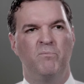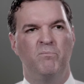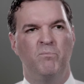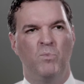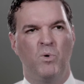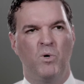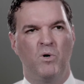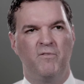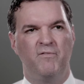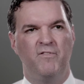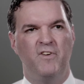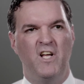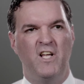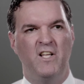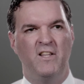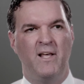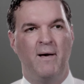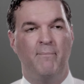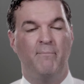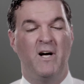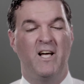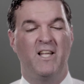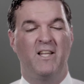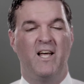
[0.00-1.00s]
of morphine
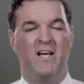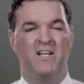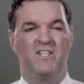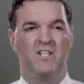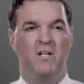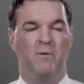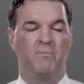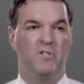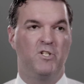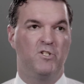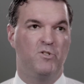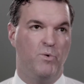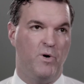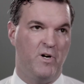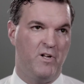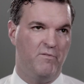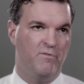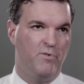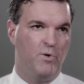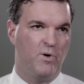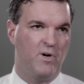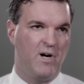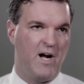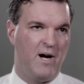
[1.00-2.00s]
that might last up to
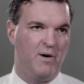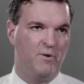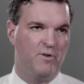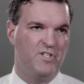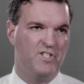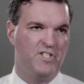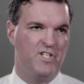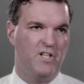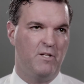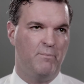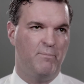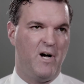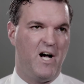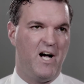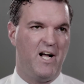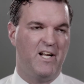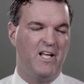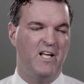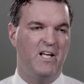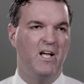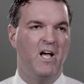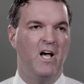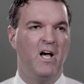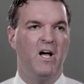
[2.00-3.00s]
24 hours in the
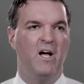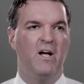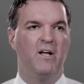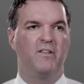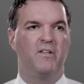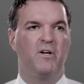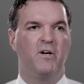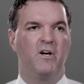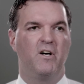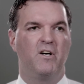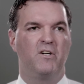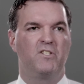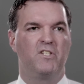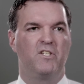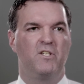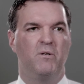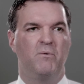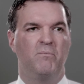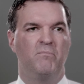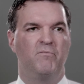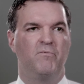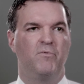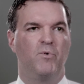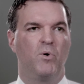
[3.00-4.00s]
body. There are
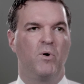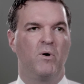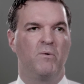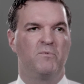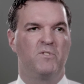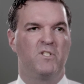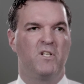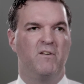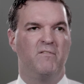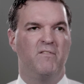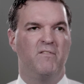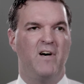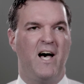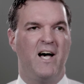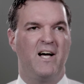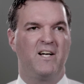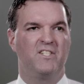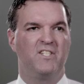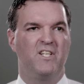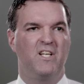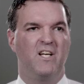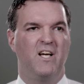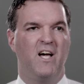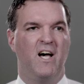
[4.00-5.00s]
some forms of
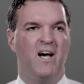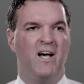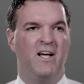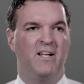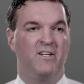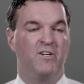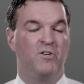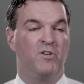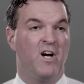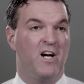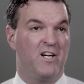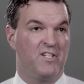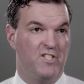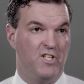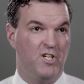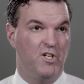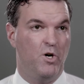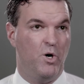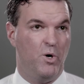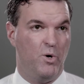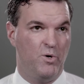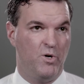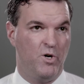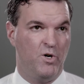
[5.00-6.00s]
OxyContin or
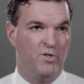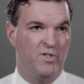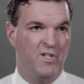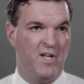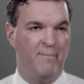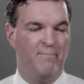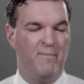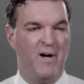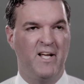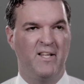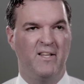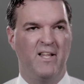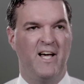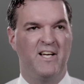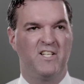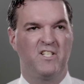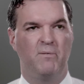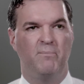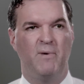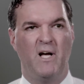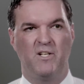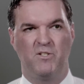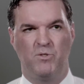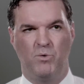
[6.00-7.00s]
oxycodone that might last
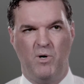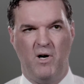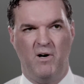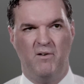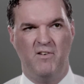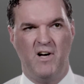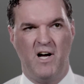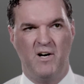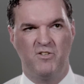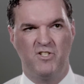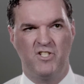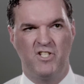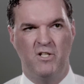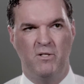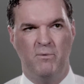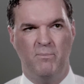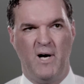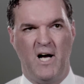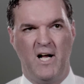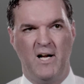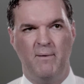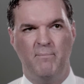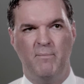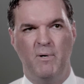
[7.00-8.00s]
about 12 hours in the
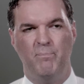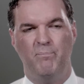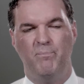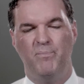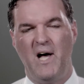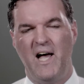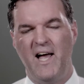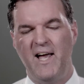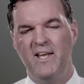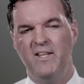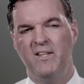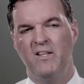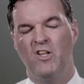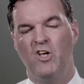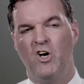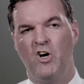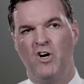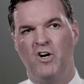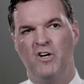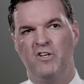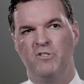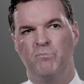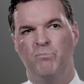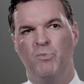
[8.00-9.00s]
body. But by and
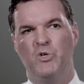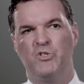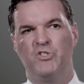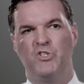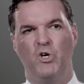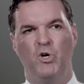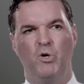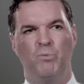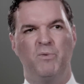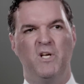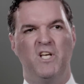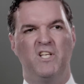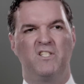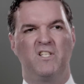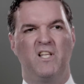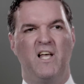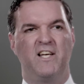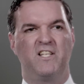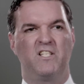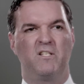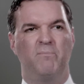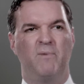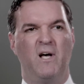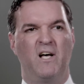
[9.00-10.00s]
large, most opiates
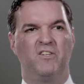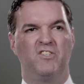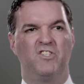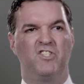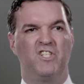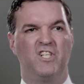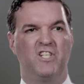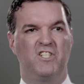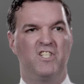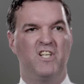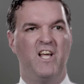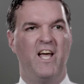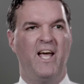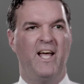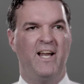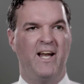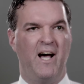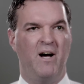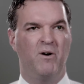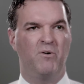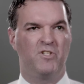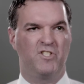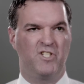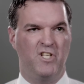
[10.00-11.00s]
last about 6 to 8
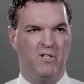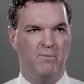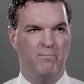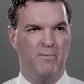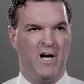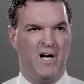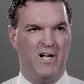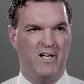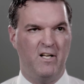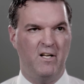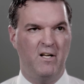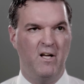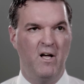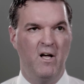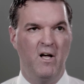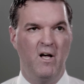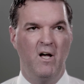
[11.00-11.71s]
hours in the body.